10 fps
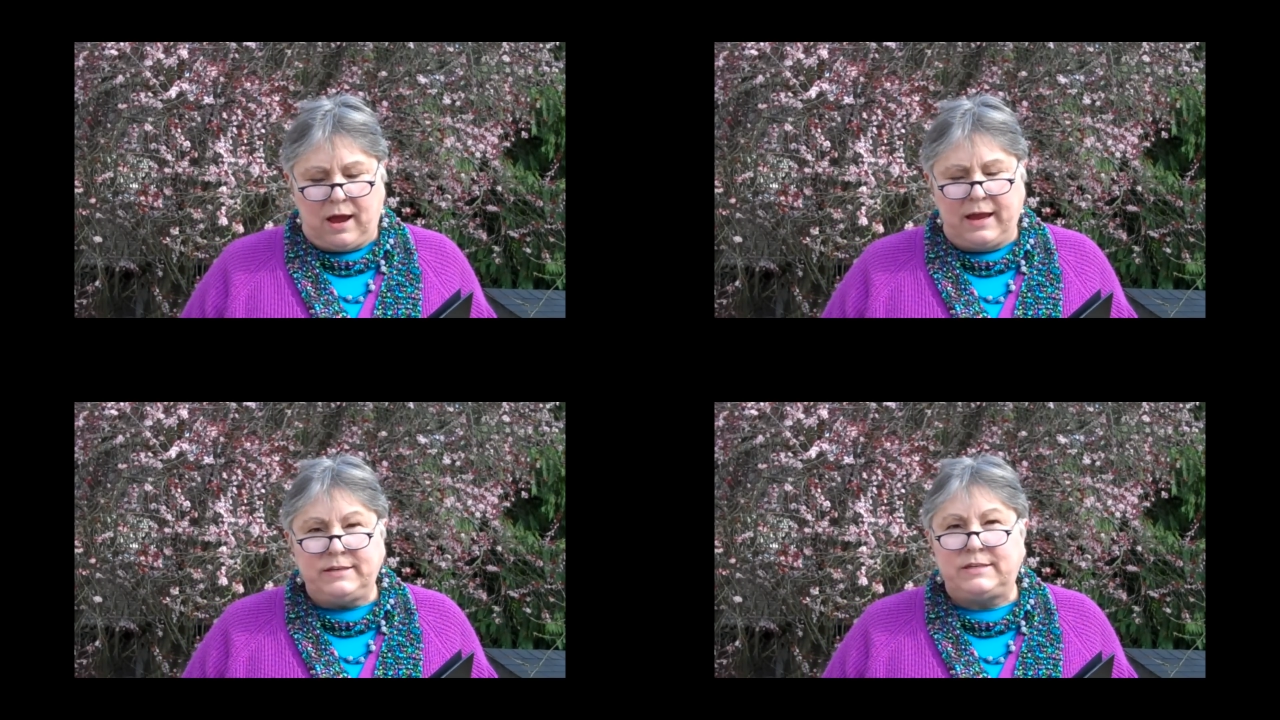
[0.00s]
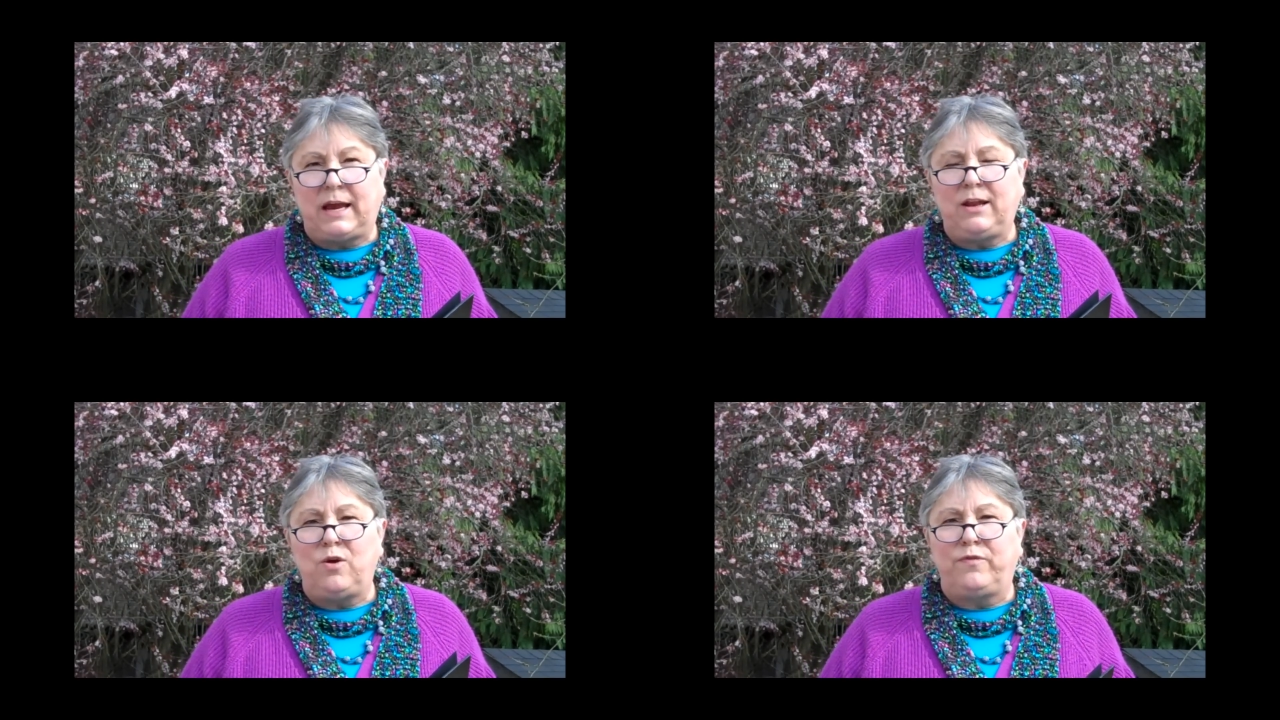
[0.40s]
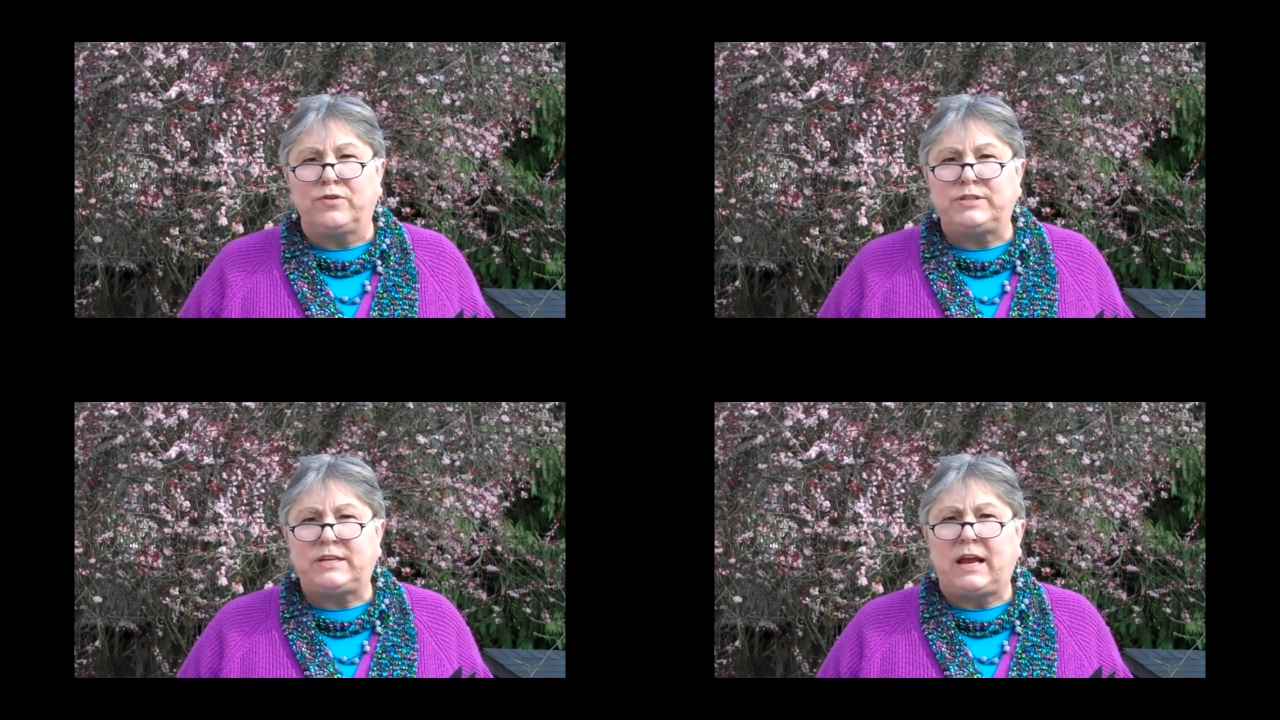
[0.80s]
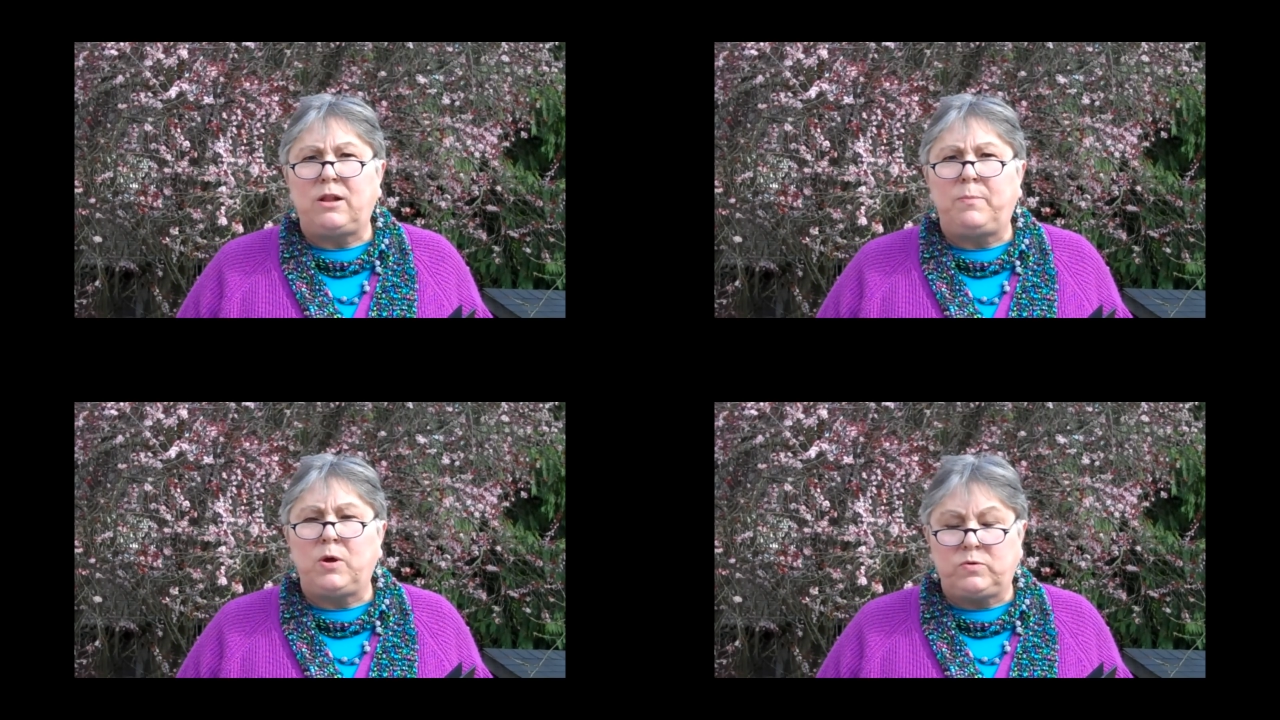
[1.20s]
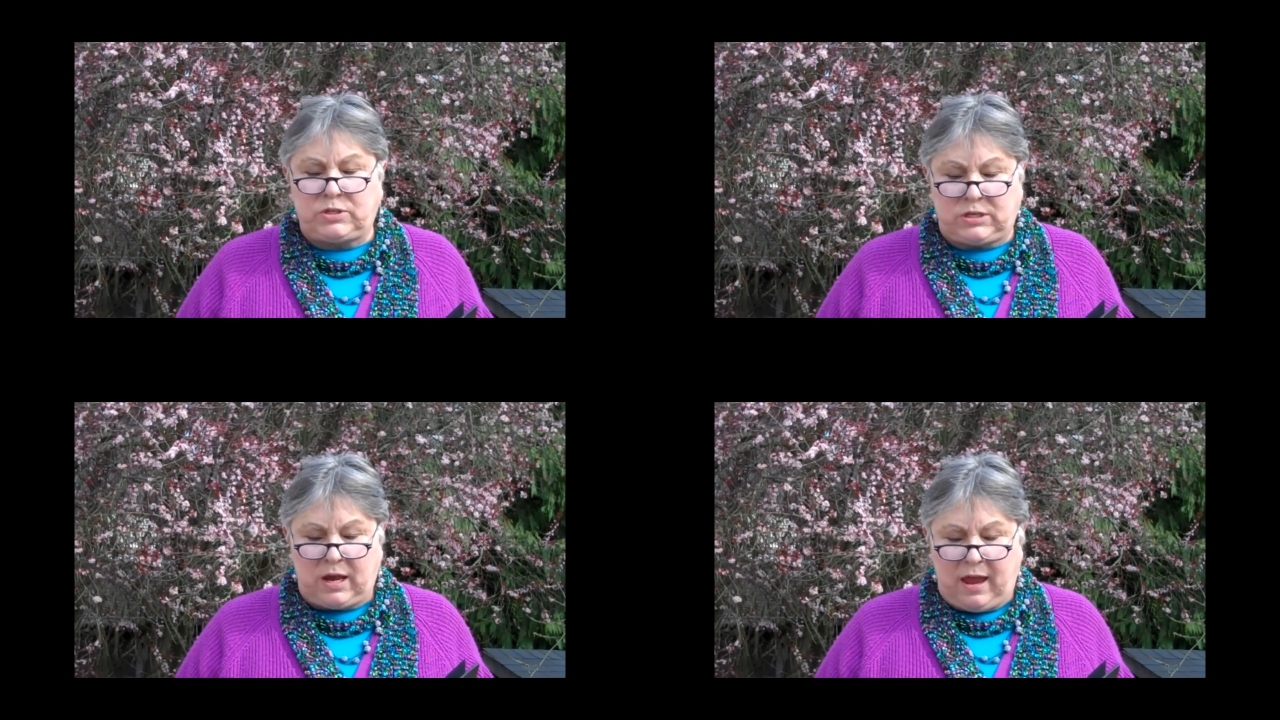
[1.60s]
I'd sail over
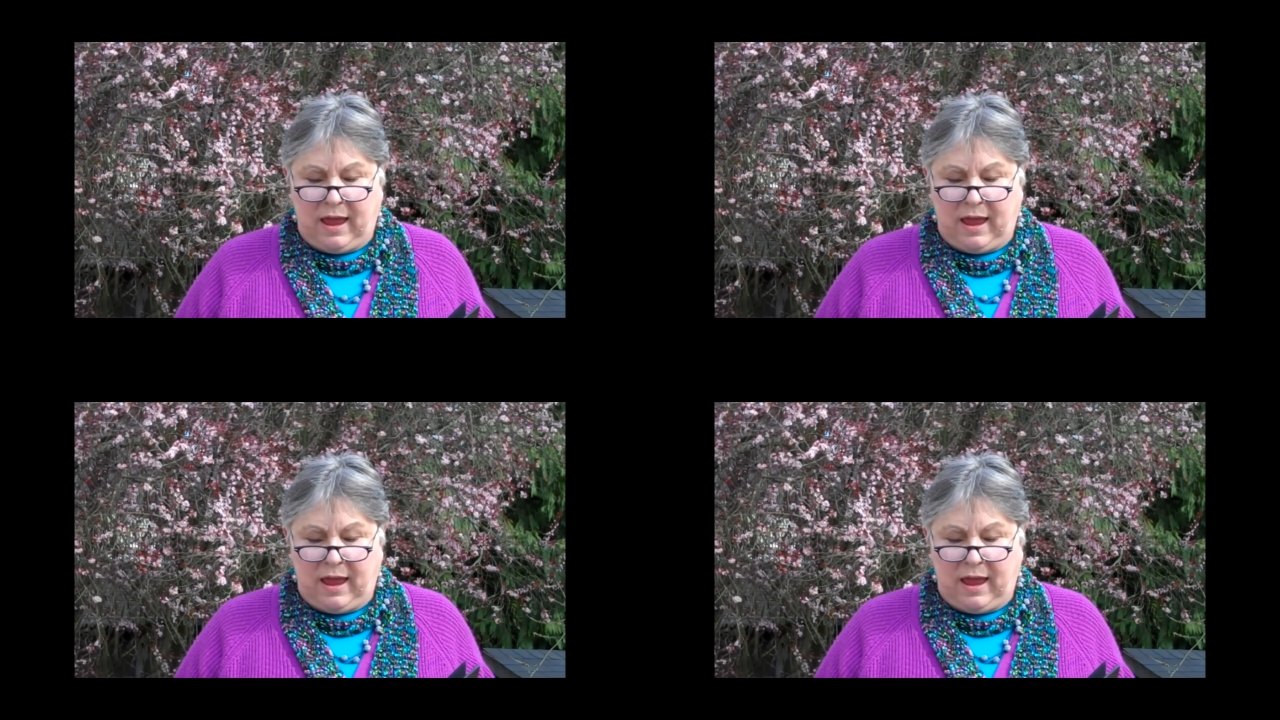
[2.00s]
sailboats